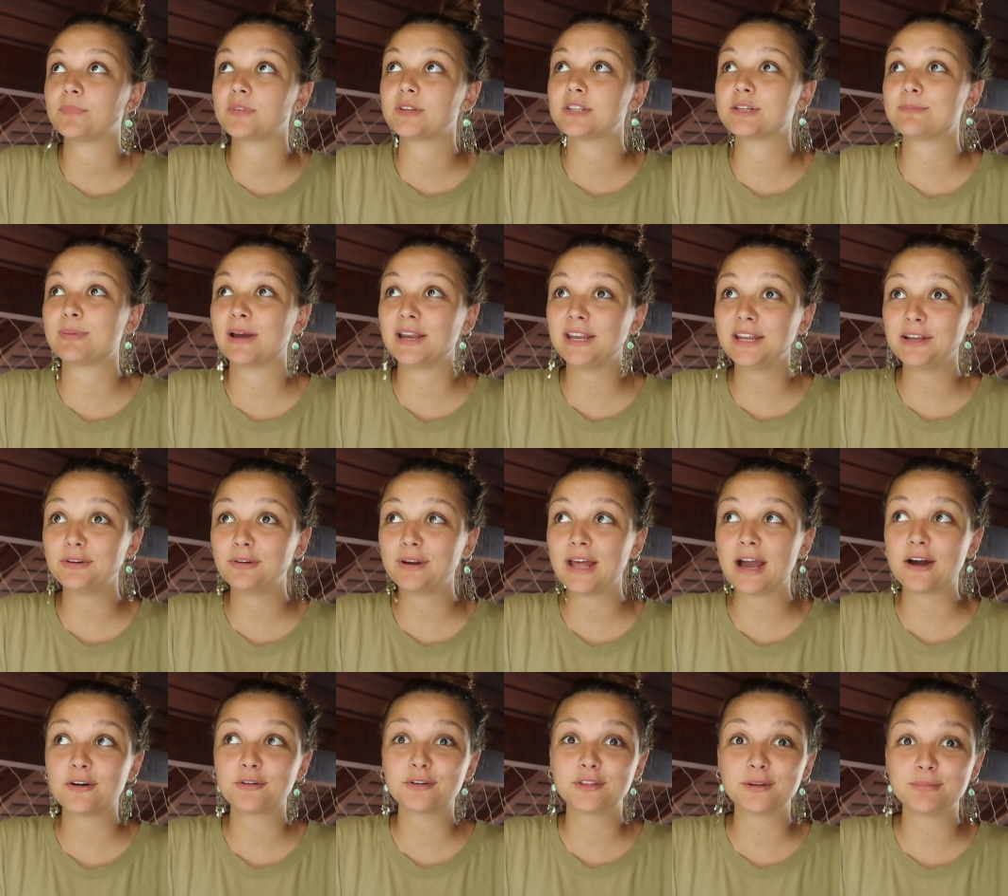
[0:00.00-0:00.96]
Depending on
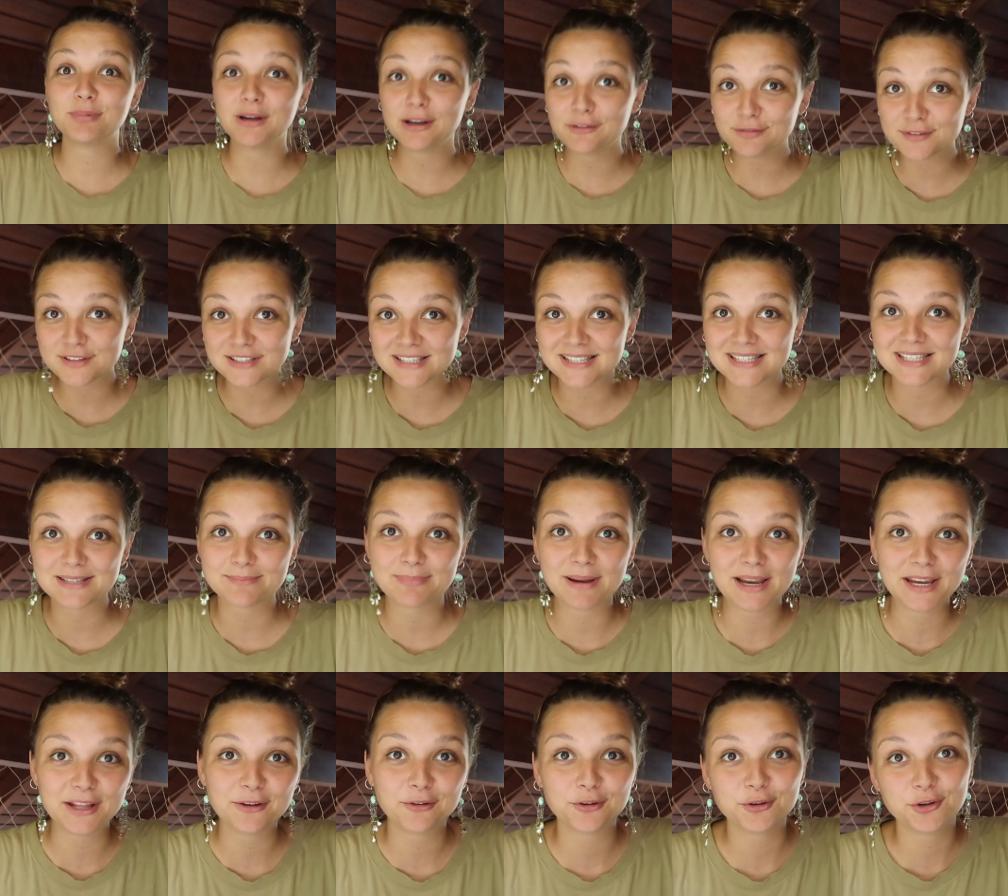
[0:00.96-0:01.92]
how good the breakfast is,
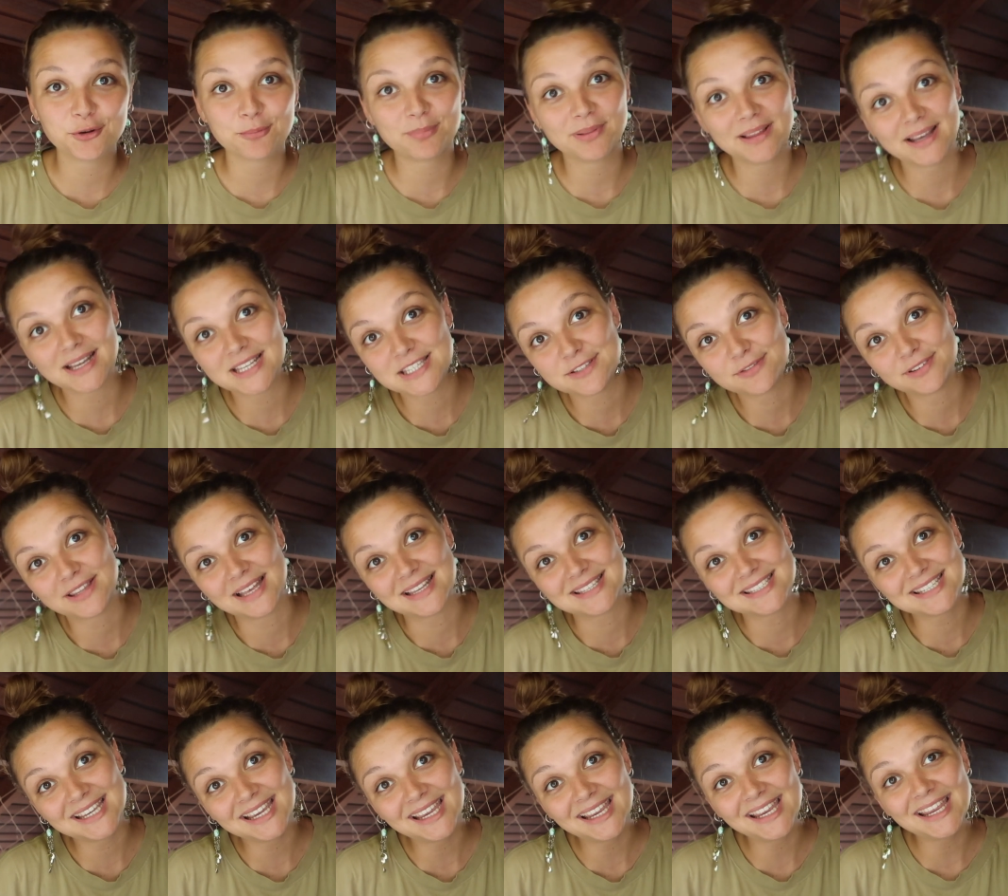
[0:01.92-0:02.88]
depending on your plans for
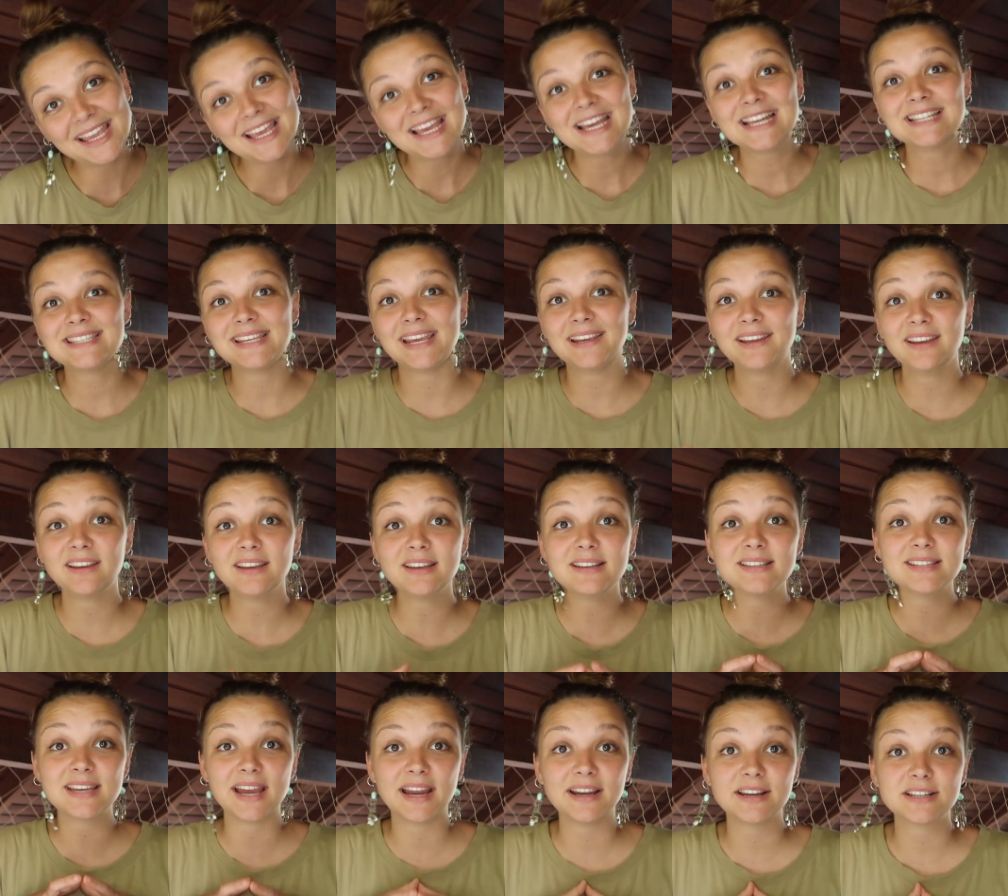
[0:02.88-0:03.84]
that day, take a
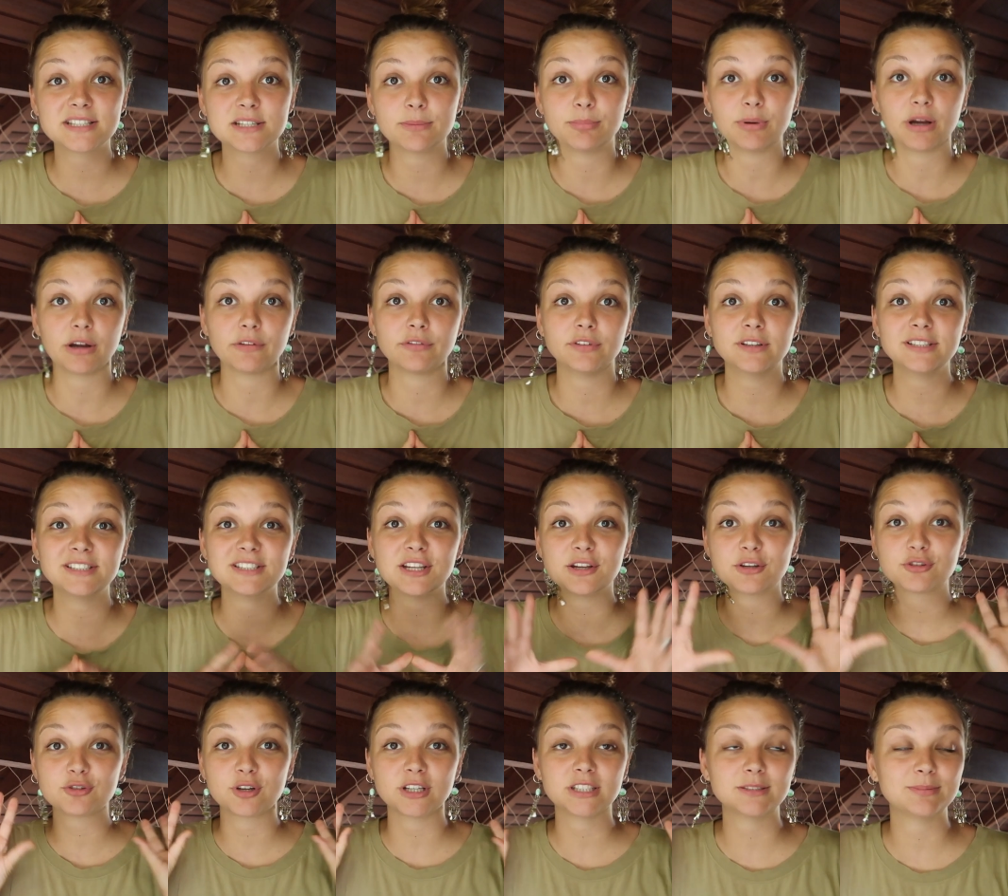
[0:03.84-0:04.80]
container to breakfast.
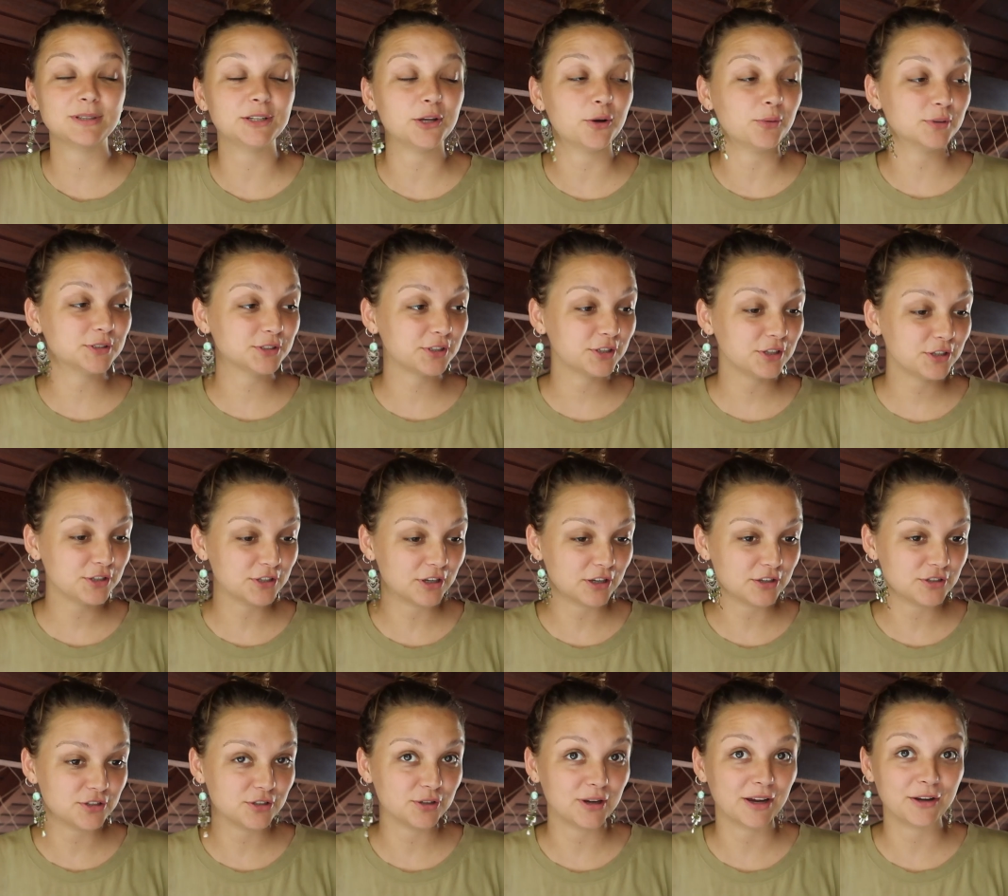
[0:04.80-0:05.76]
Trust me, no one's going to judge you.